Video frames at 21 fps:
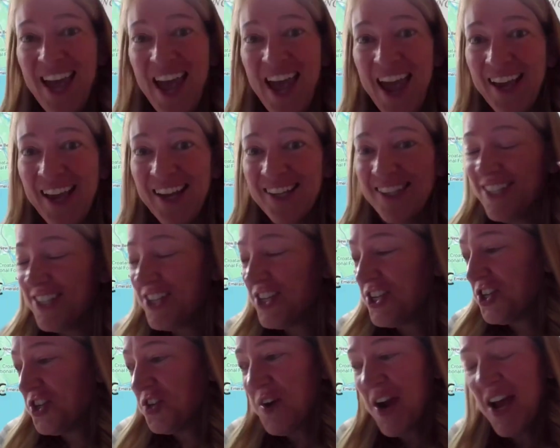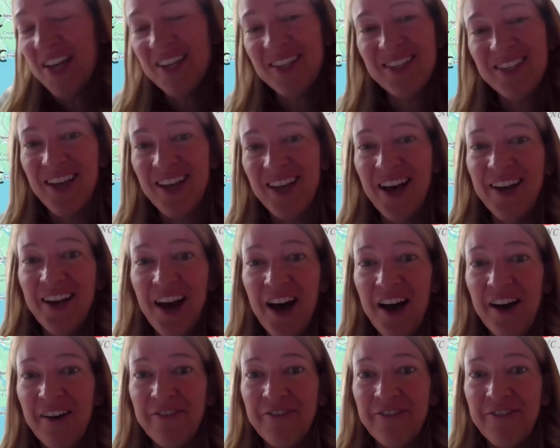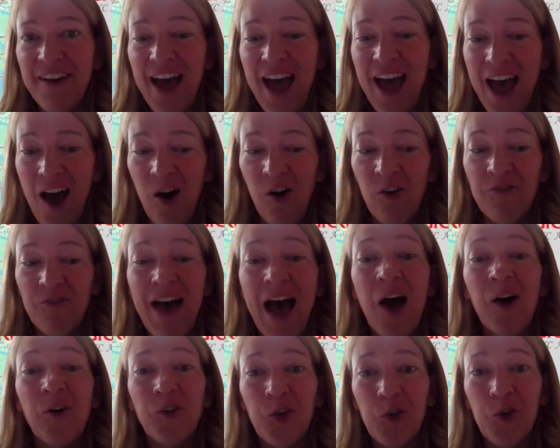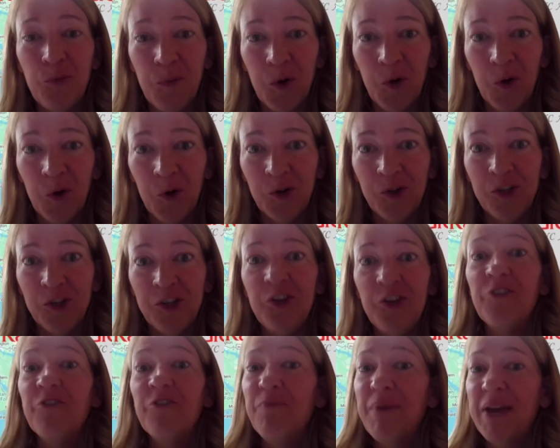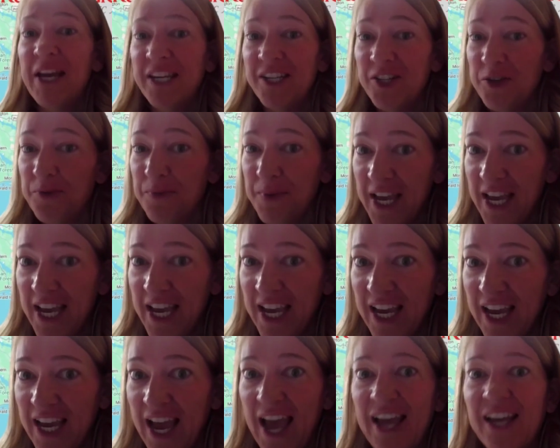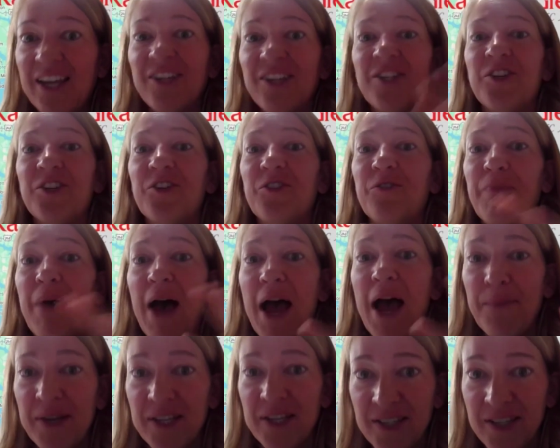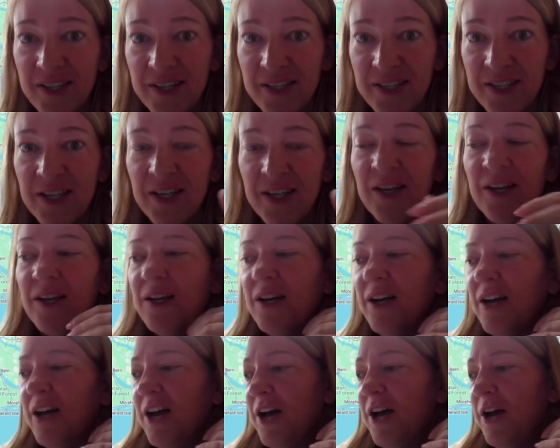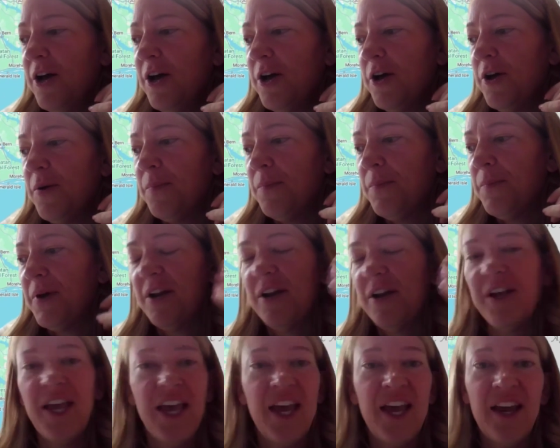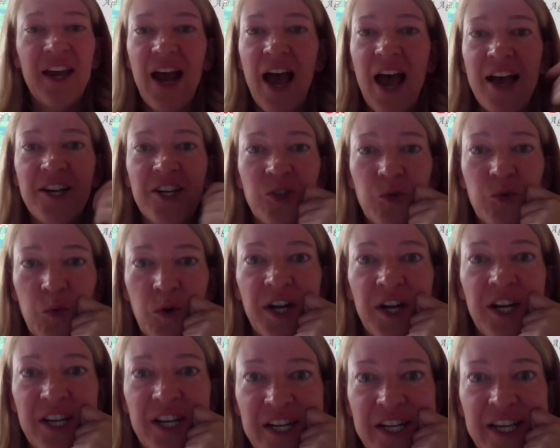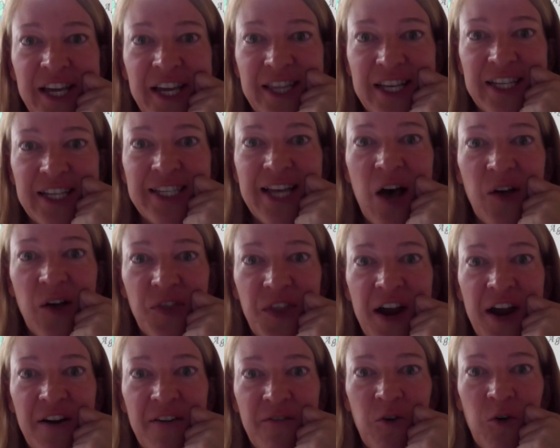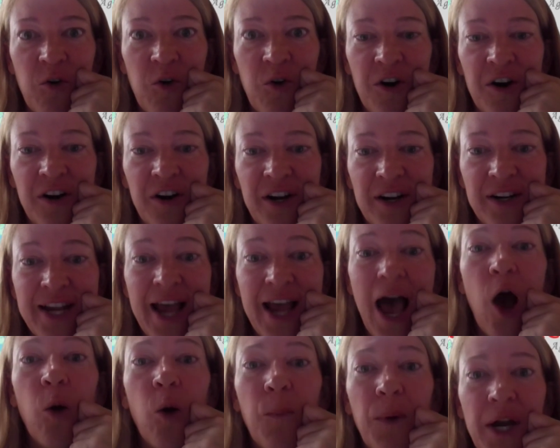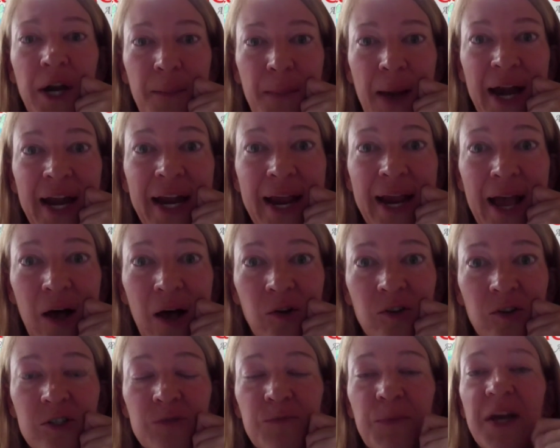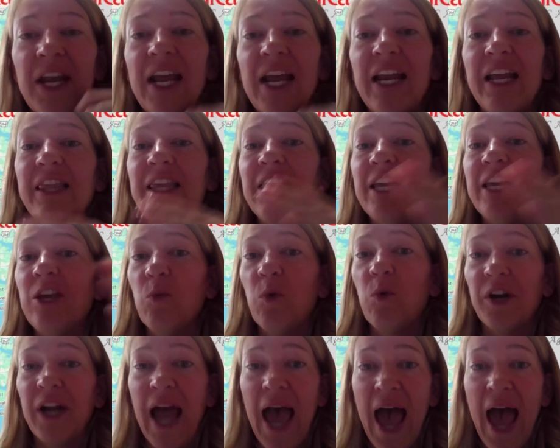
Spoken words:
can't stress enough how valuable you've been to me and to my business. But again, I just wanted to get this out there for to help anybody else. But anything you want to